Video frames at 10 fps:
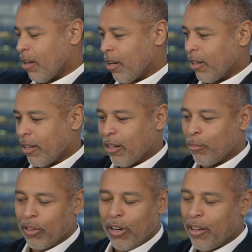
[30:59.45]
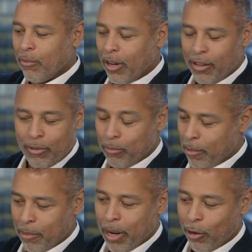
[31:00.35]
person, either
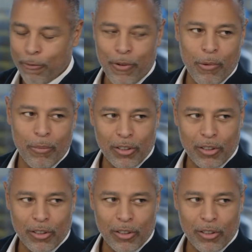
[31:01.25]
maybe male or female,